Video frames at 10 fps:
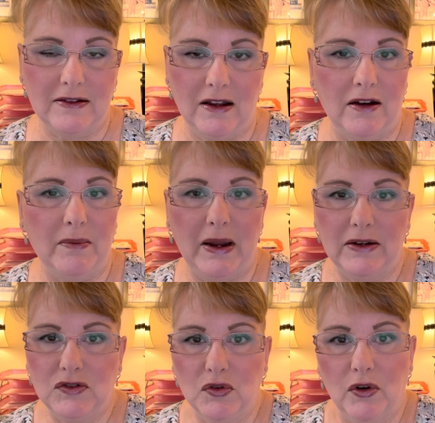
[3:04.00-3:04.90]
not a
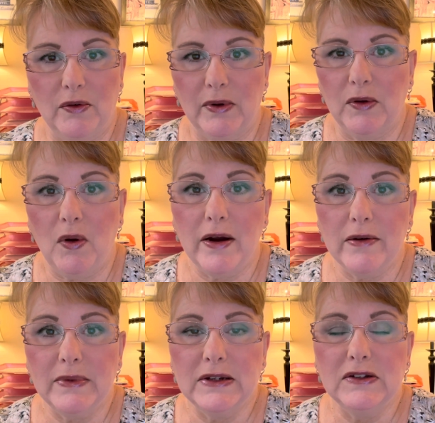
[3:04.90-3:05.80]
mandatory
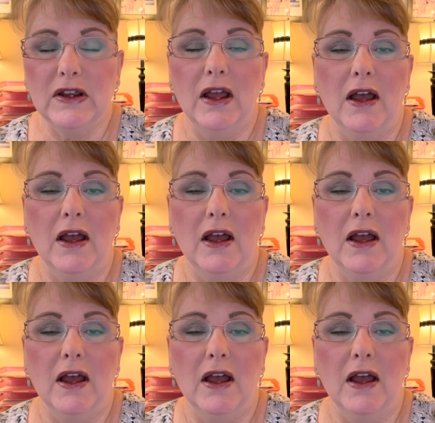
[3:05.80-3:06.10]
requirement.